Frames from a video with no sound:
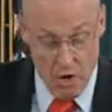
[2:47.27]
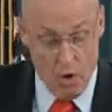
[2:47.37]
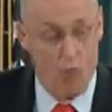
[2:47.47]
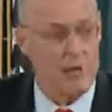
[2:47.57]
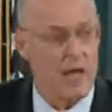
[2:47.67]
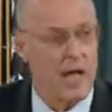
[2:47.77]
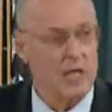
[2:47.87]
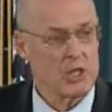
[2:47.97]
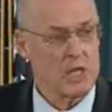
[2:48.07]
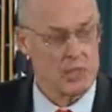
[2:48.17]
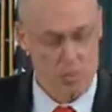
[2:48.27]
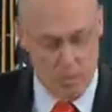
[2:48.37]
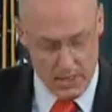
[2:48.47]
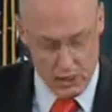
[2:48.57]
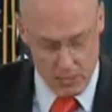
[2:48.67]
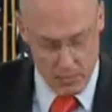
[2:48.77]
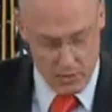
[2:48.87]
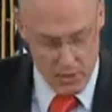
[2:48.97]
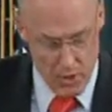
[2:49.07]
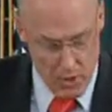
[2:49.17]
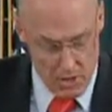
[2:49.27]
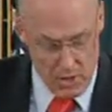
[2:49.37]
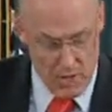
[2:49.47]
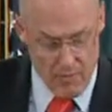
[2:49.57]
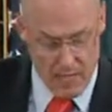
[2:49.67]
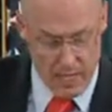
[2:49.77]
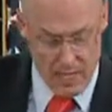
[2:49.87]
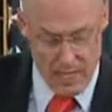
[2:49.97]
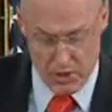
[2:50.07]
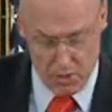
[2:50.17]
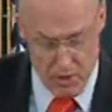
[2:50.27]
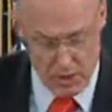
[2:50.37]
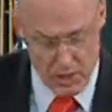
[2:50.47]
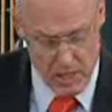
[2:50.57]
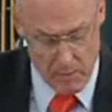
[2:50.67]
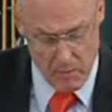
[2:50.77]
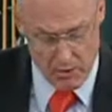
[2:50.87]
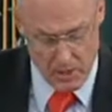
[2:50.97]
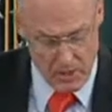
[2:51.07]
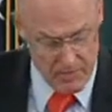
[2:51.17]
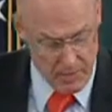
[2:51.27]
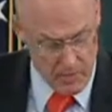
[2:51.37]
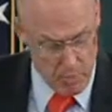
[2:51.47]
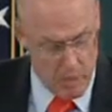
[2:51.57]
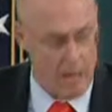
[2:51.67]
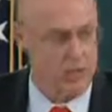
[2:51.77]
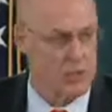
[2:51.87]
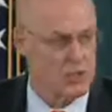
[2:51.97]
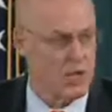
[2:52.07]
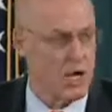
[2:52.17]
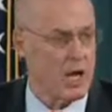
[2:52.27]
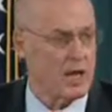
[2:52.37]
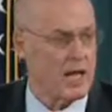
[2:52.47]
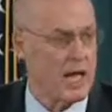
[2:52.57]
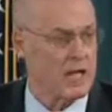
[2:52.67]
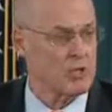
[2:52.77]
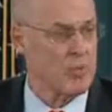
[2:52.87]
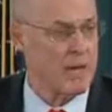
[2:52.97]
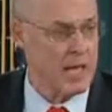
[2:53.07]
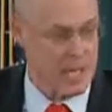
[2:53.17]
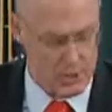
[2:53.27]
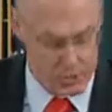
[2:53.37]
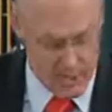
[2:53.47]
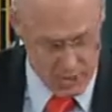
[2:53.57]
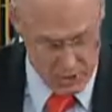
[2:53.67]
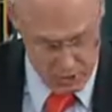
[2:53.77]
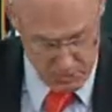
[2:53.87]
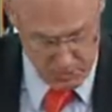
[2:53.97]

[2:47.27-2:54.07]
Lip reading: Over the last 6 months, the U.S. government has addressed a number of significant problems on a case-by-case basis.